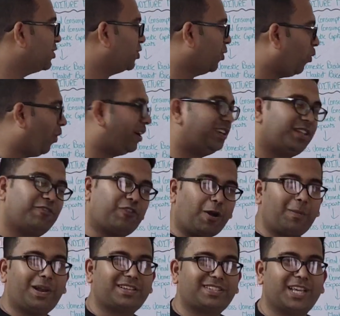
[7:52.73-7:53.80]
So what the
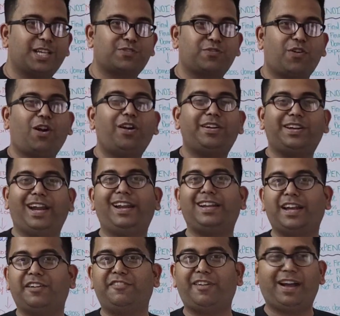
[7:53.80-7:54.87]
formula says for
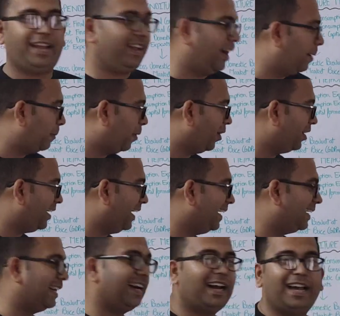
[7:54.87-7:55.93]
delta Y upon
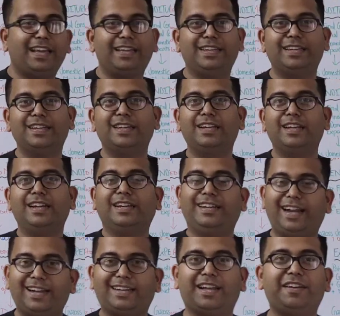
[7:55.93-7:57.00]
delta I.
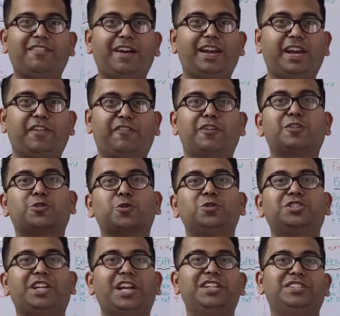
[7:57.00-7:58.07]
Delta Y refers
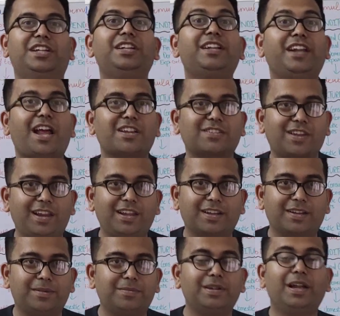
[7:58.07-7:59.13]
to change in national
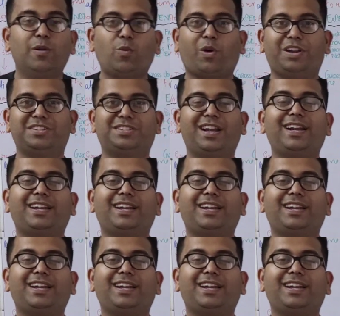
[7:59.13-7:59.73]
income. What is